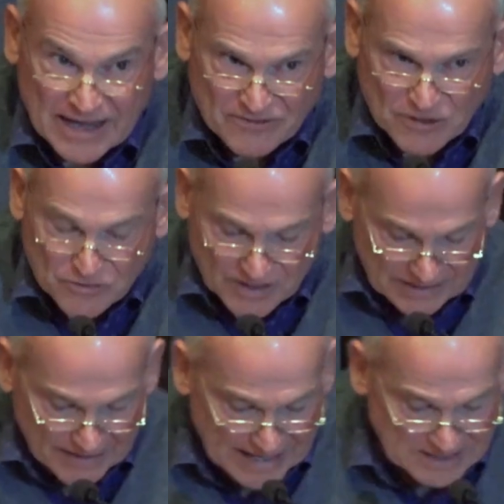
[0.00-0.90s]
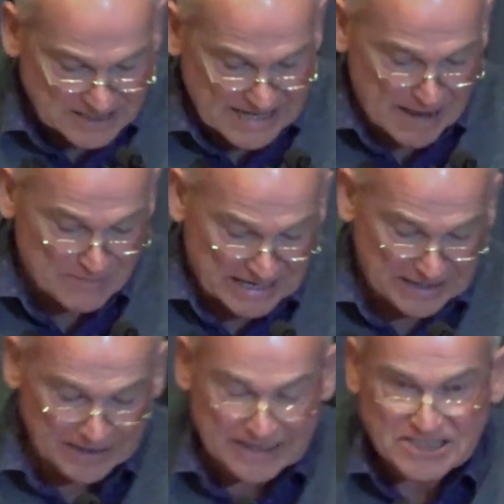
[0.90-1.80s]
If you think that's
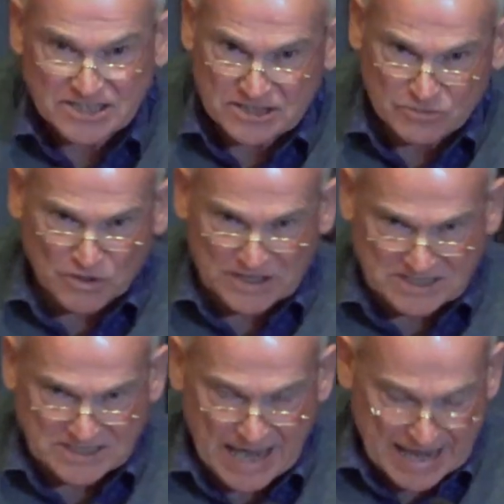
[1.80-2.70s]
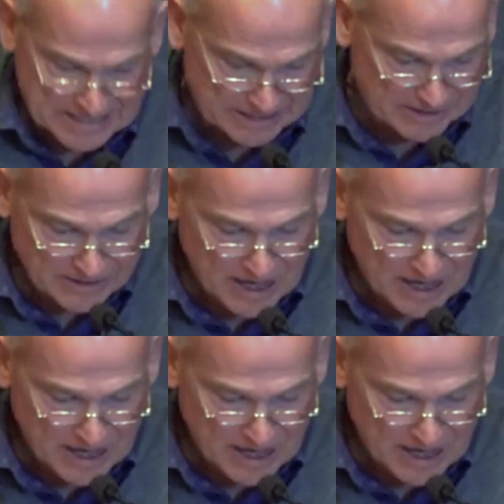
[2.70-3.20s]
damning, listen to what he said